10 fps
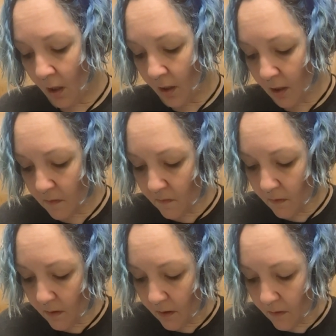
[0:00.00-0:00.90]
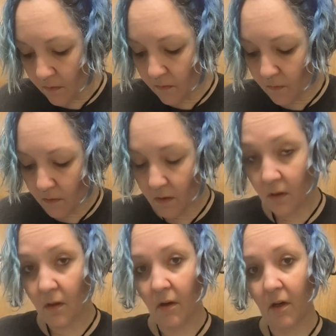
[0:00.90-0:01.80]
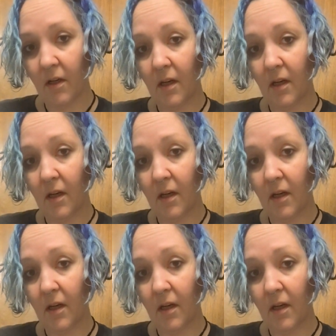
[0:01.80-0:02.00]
That's something else. All right,